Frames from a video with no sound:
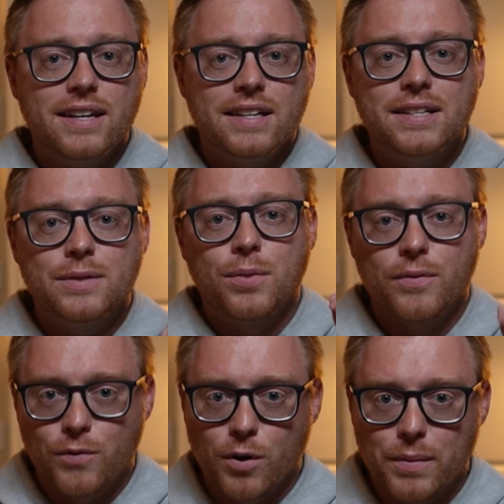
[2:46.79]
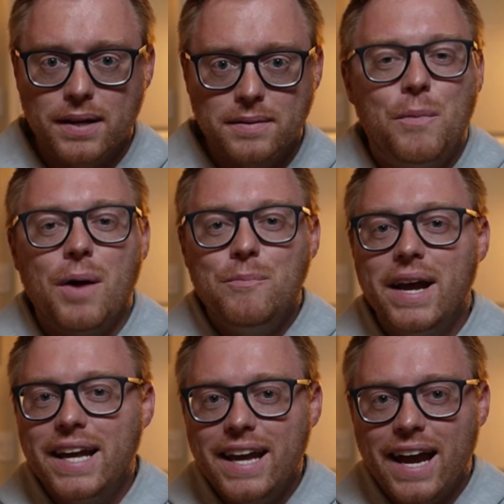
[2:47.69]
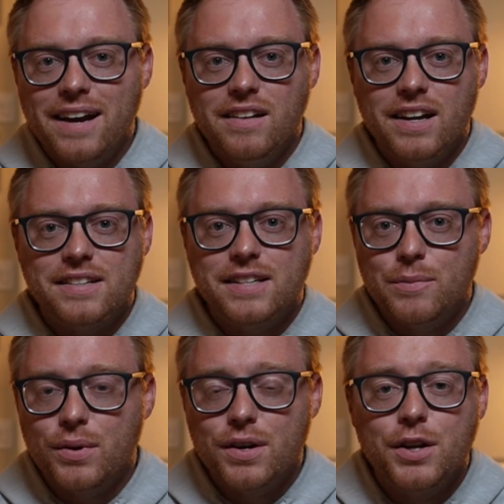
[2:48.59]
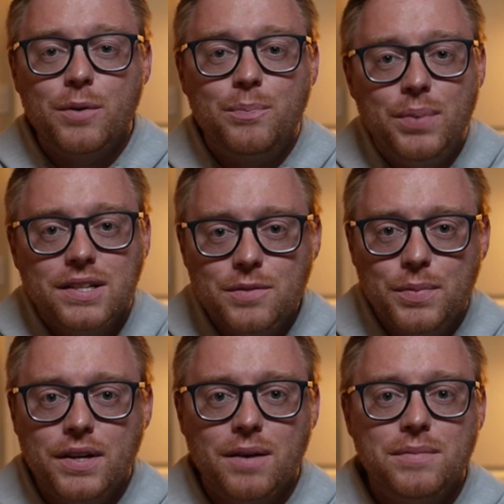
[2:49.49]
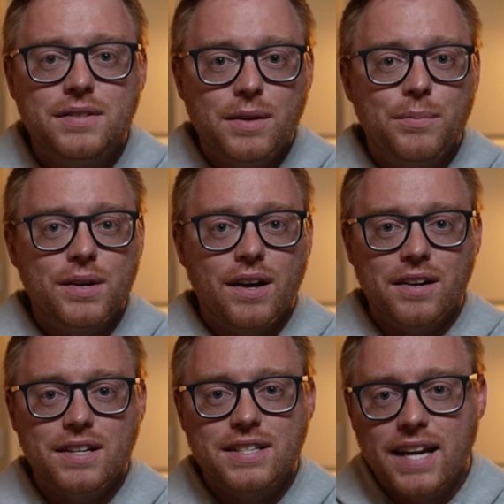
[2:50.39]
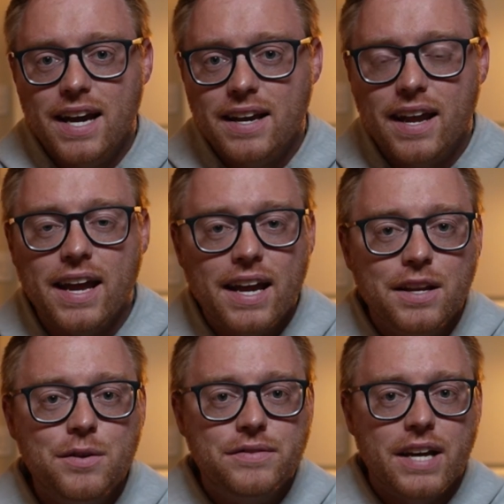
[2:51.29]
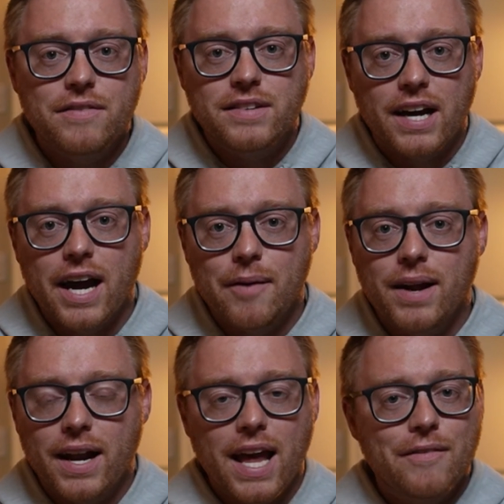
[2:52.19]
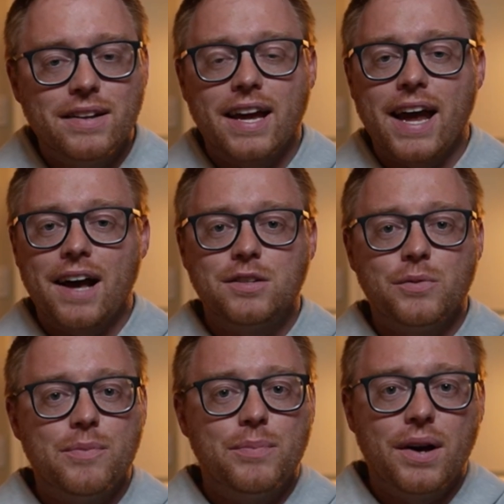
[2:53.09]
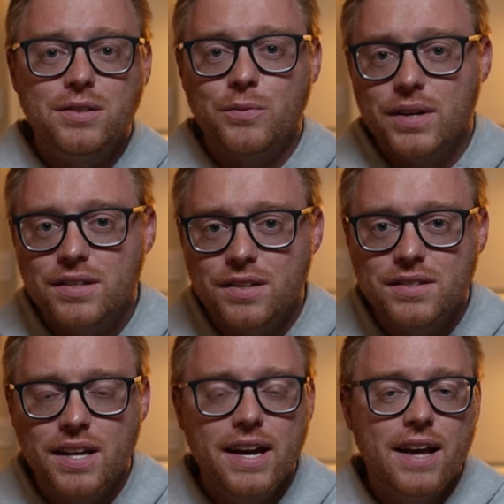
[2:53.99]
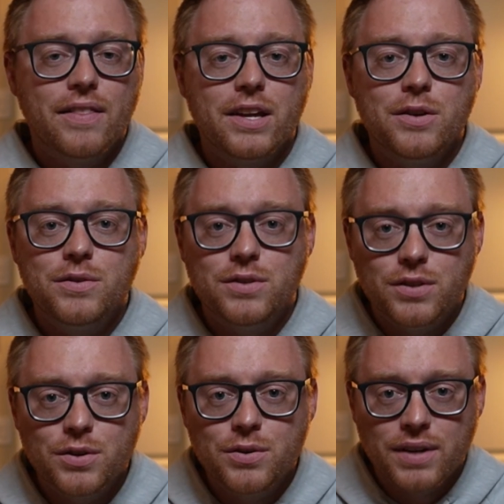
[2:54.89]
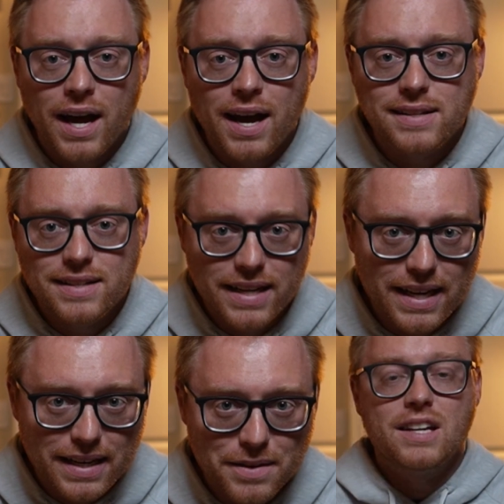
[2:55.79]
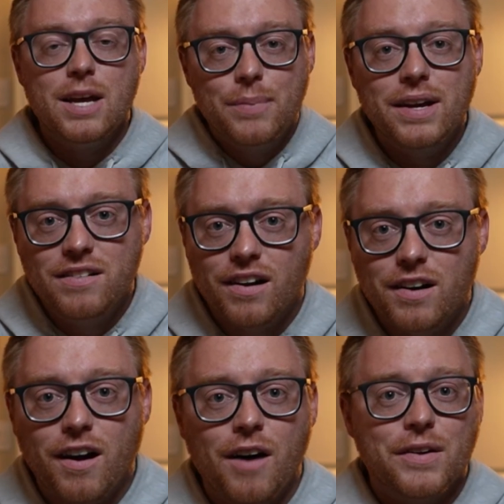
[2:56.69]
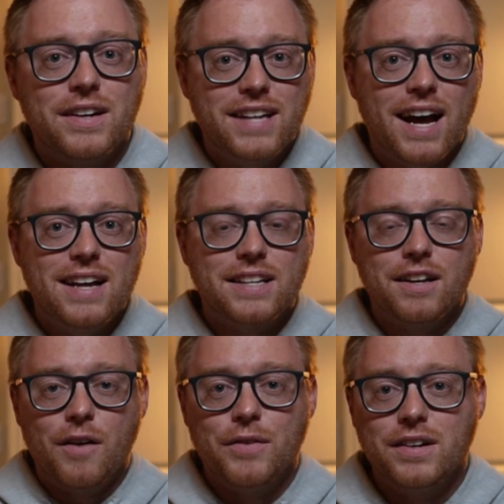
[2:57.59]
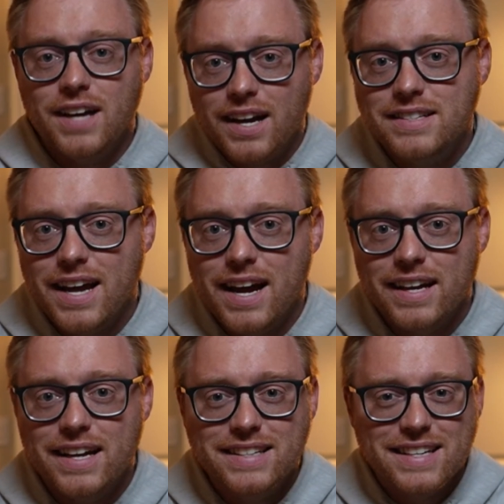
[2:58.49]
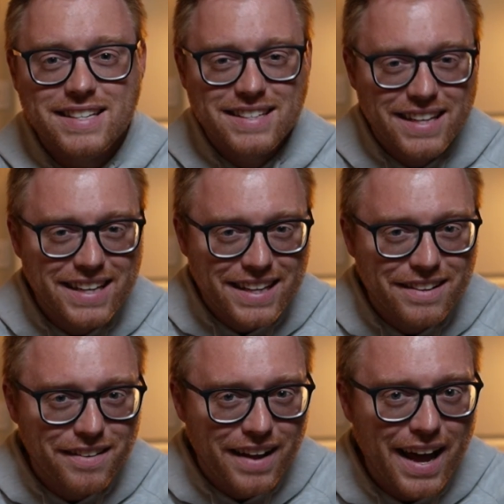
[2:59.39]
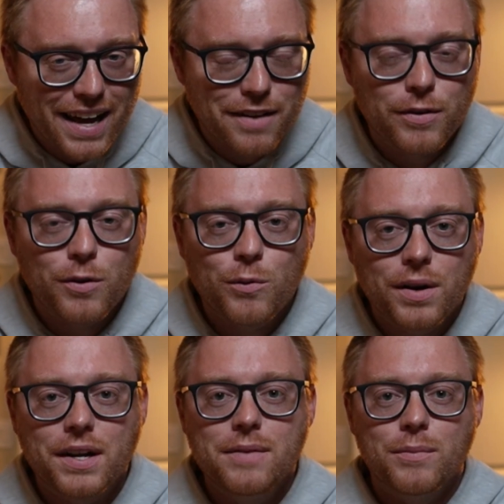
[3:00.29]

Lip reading: is performing. By making analytics simpler, your business becomes simpler to understand and you save time not having to hassle with bells and whistles that you do not need. Keeping clutter off your desk and off your tech stack is a sneaky little hack for working